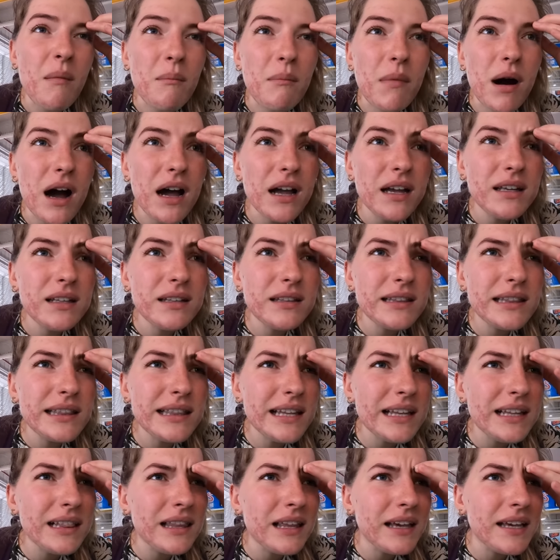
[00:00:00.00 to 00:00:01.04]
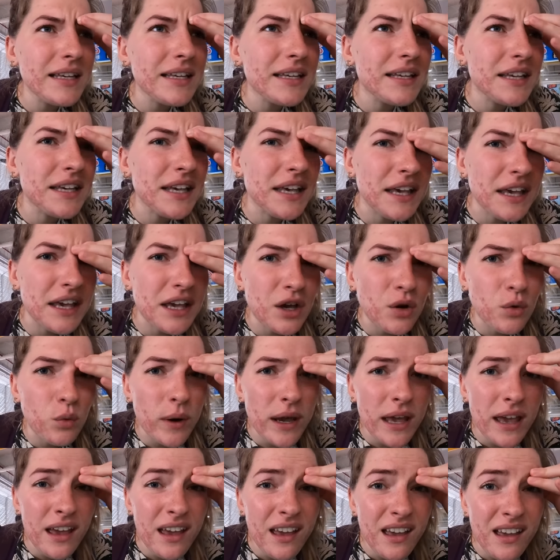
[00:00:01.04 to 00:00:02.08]
mildly like
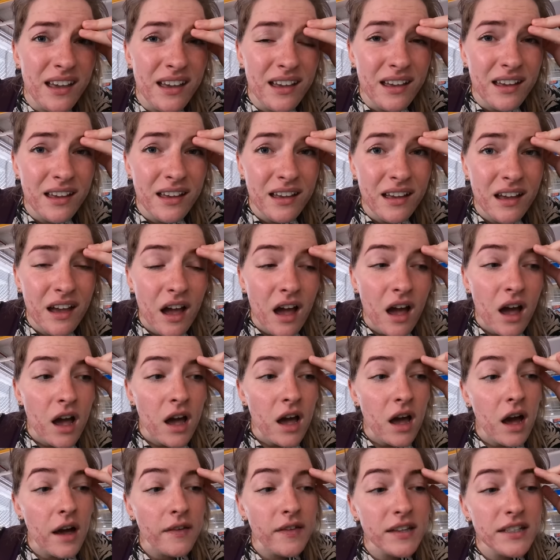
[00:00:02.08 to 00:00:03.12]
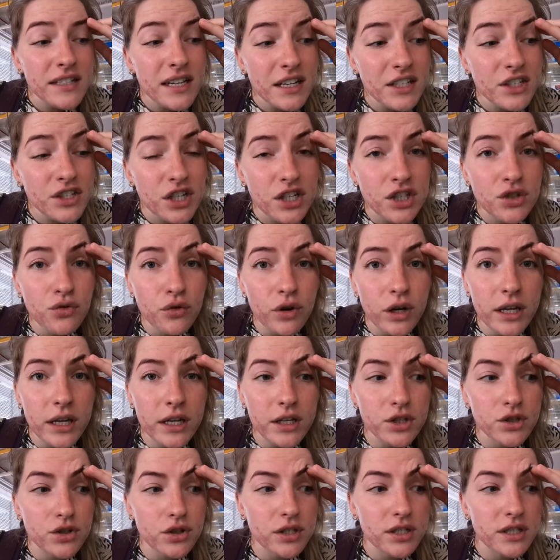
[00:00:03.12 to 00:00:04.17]
kiwi, and the texture is really
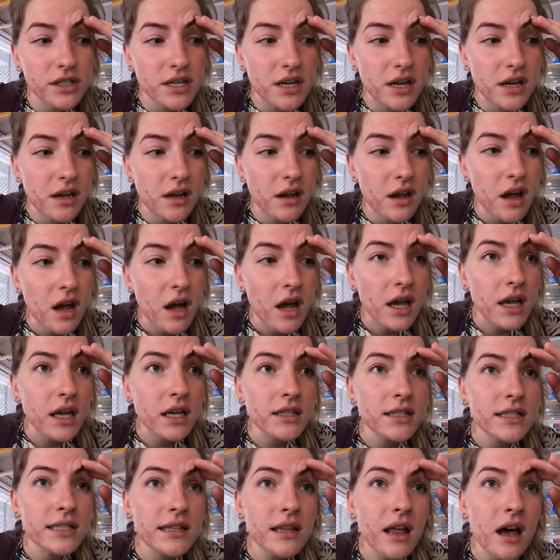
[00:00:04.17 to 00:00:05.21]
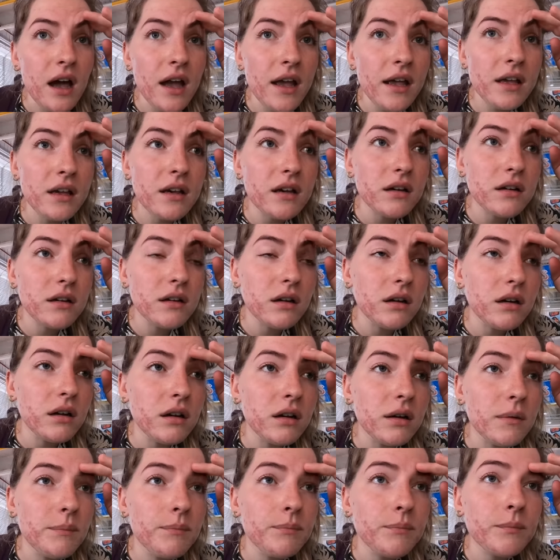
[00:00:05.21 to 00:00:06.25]
interesting. It's like,
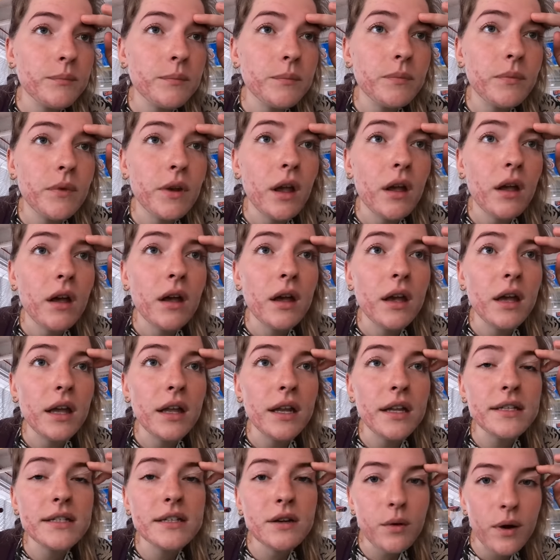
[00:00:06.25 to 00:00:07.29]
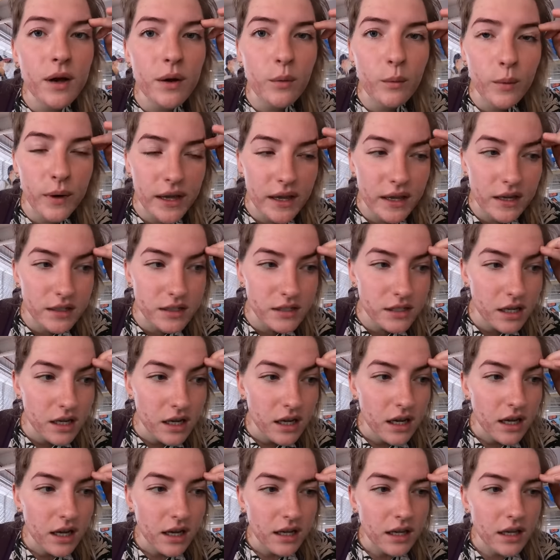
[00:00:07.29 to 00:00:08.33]
it is quite weird.
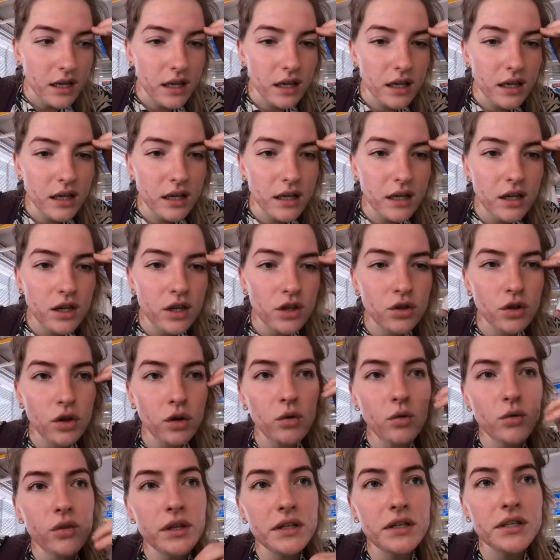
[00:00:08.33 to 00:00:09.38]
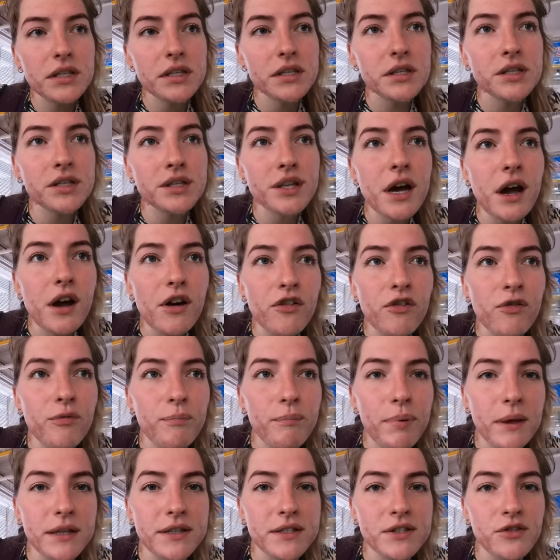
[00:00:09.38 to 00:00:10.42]
You know this tough
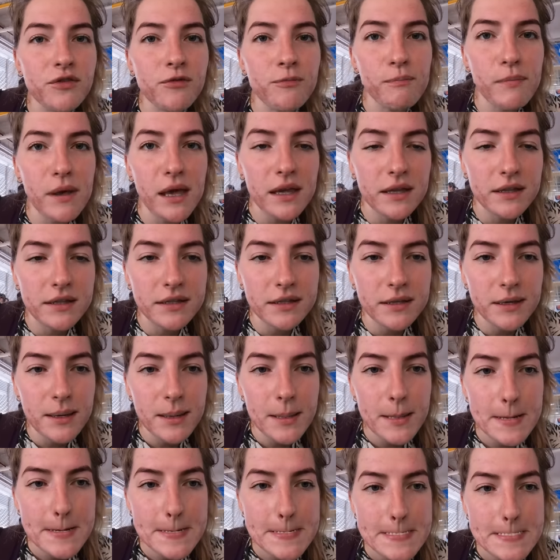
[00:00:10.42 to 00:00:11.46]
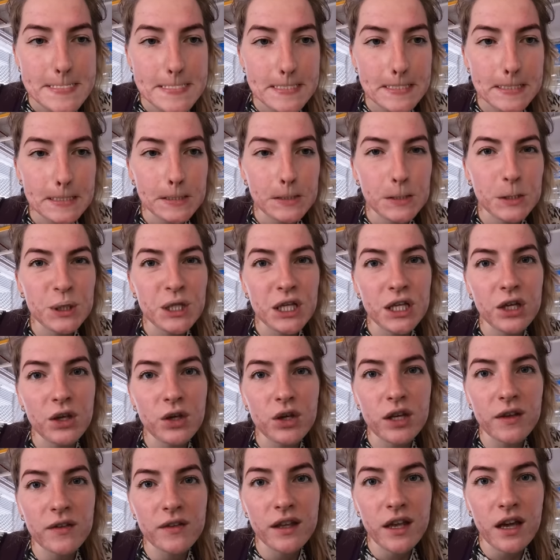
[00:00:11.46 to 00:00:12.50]
bit of meat that you
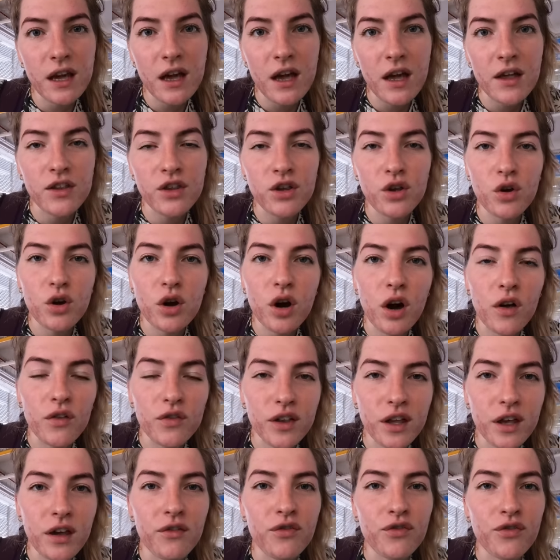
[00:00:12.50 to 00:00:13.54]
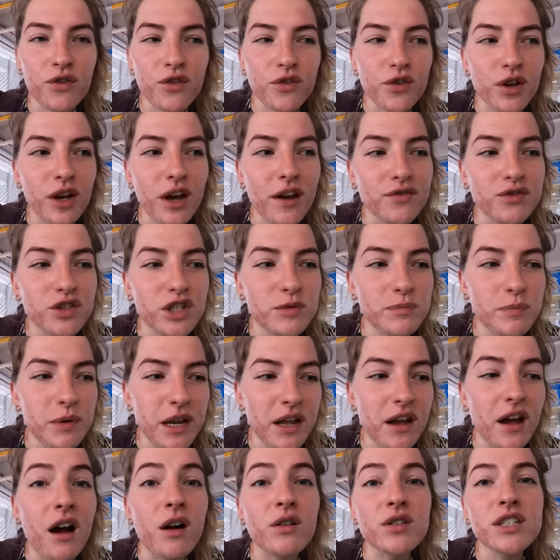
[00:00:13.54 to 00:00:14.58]
can get and you can't get through and you have to spit
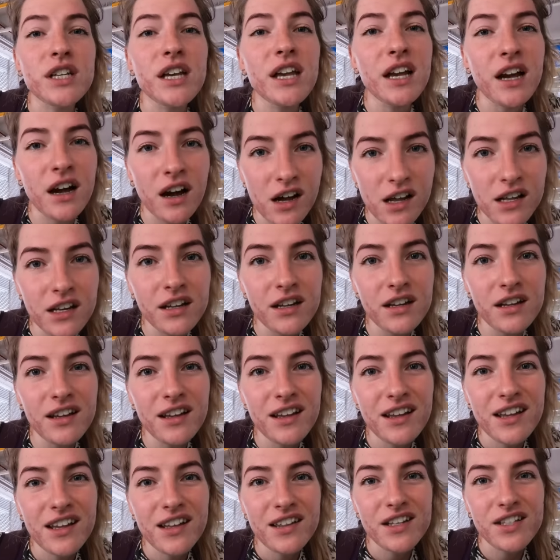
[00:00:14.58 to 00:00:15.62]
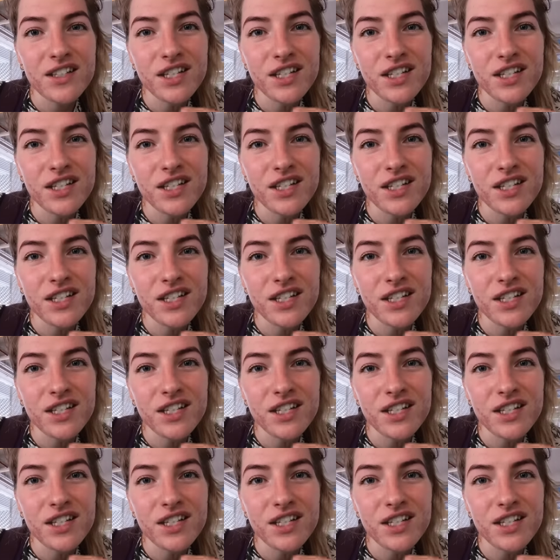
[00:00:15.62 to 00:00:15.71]
it out? It kinda, the